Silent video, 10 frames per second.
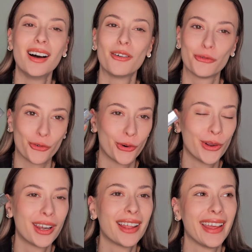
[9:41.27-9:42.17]

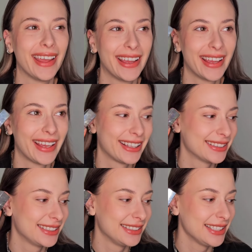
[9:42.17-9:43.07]
fall and
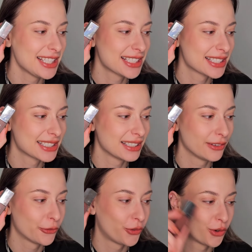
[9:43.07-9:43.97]
this
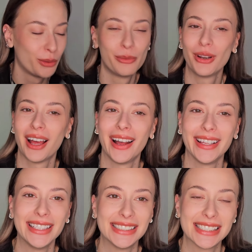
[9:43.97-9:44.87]
formula
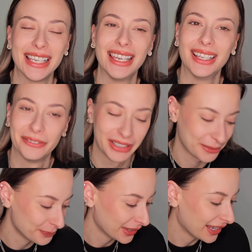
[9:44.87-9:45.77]
is lovely.
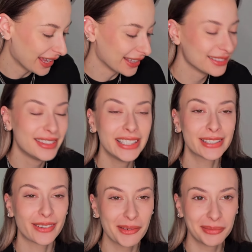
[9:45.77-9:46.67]
And this
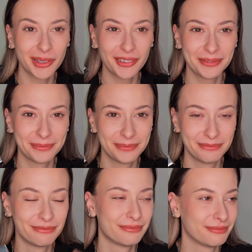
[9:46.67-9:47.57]
combo,
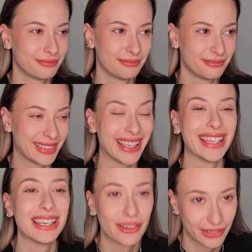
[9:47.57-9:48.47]

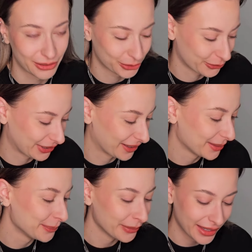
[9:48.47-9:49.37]
11 out of 10.
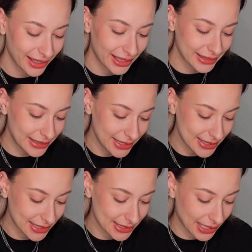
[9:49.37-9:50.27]

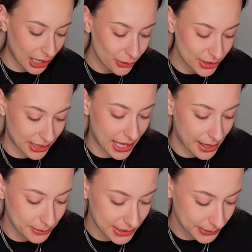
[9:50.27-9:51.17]
This is Haus
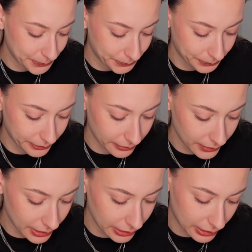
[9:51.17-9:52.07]
Labs,
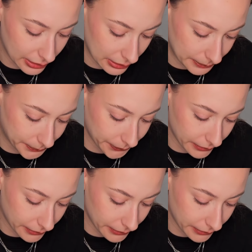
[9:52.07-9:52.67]
the